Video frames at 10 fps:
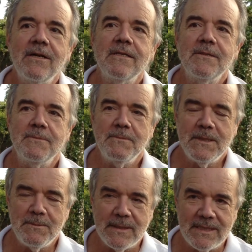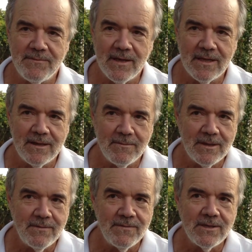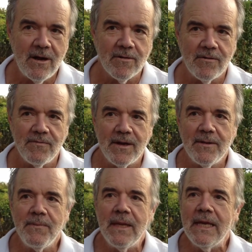specifically with photography.